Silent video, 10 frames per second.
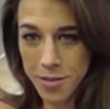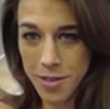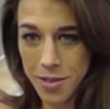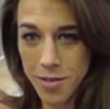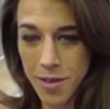
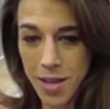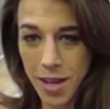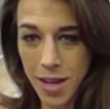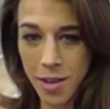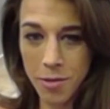so
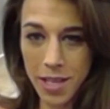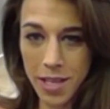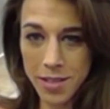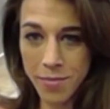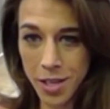I know what does
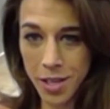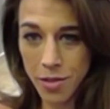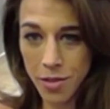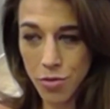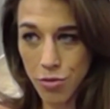it mean
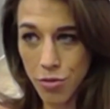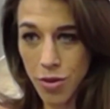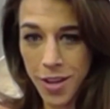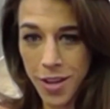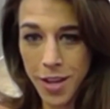to
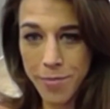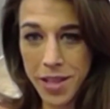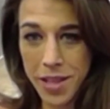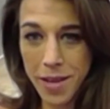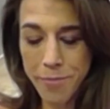be
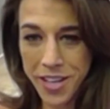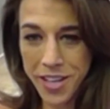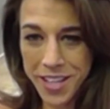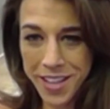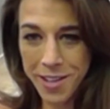the
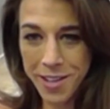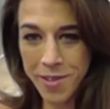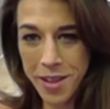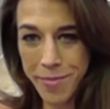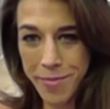pretendant, win
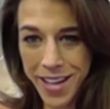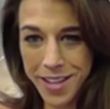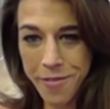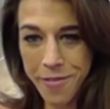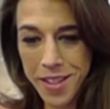the belt,
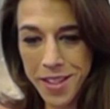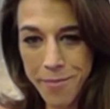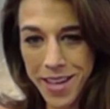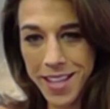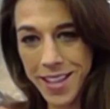defend the
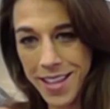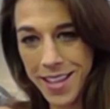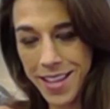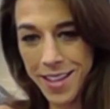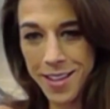belt,
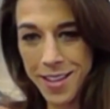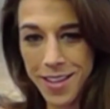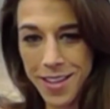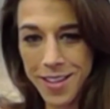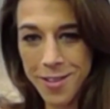
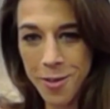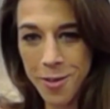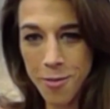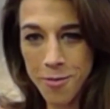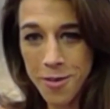and
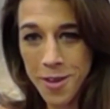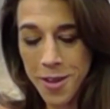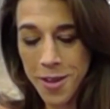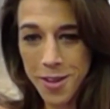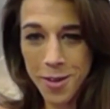
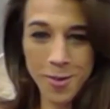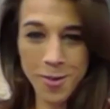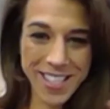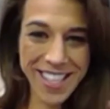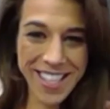lose
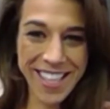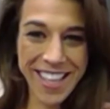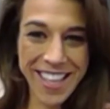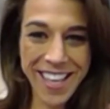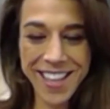it
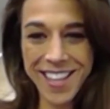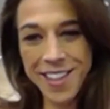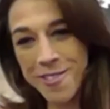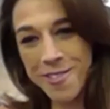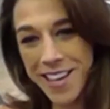and
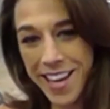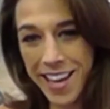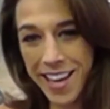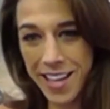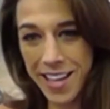do it
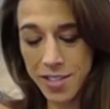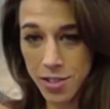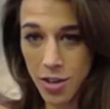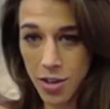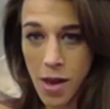again.
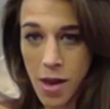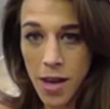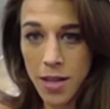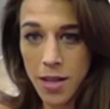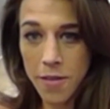So
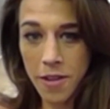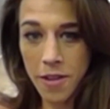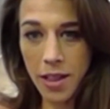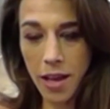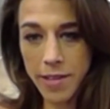
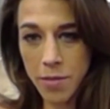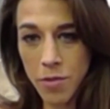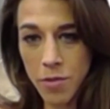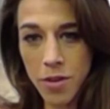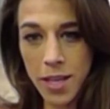definitely I've got
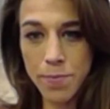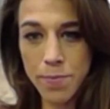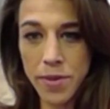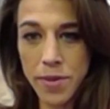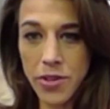more
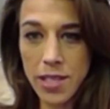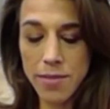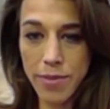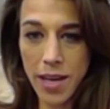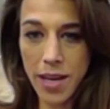experience,
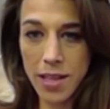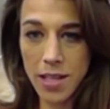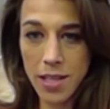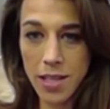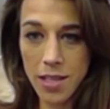but
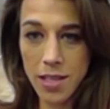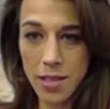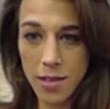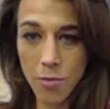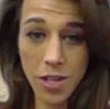
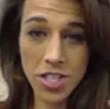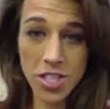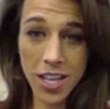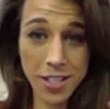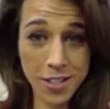Weili
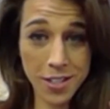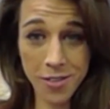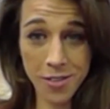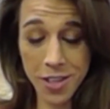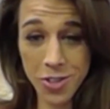Zhang is not
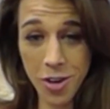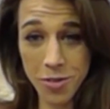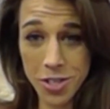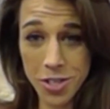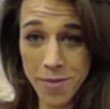a joke.
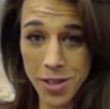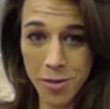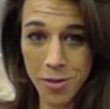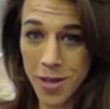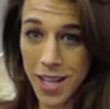She made it
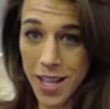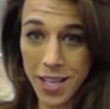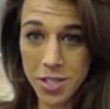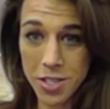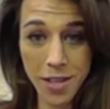to the league.
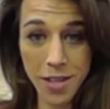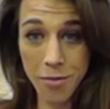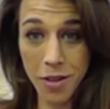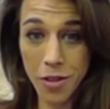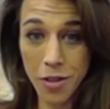She made it to
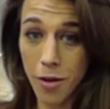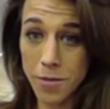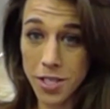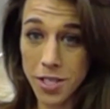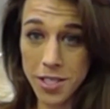the top.
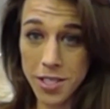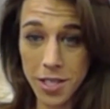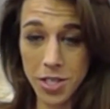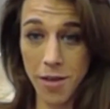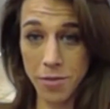She's the
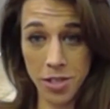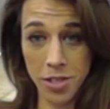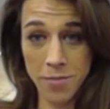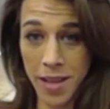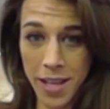champ. She's
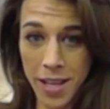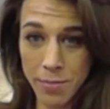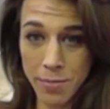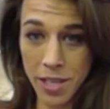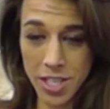my next
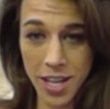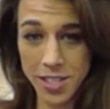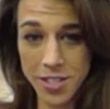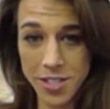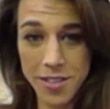big challenge.